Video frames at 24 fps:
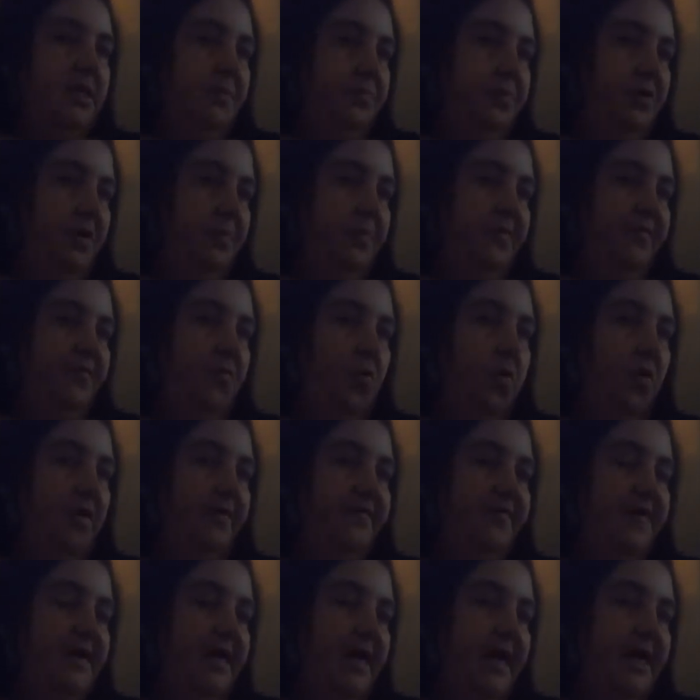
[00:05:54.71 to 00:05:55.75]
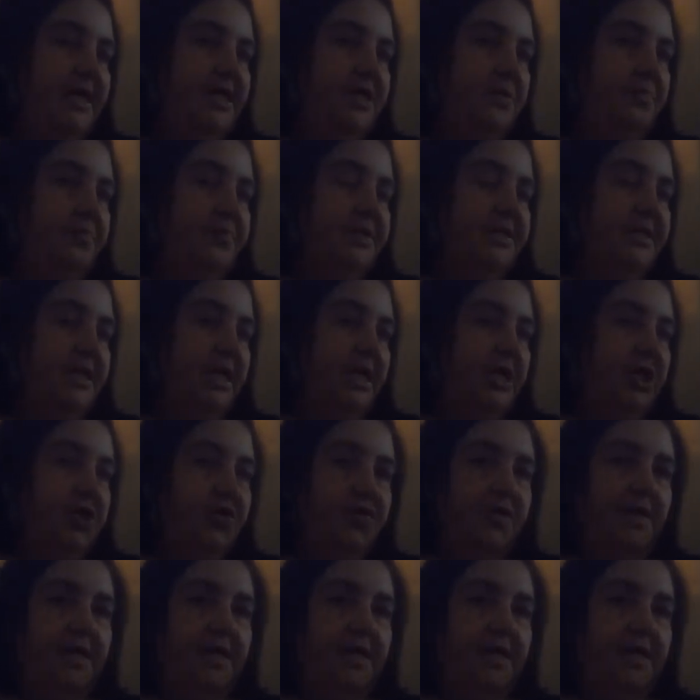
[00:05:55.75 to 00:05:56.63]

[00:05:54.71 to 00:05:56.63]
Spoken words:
the proper qualification procedure,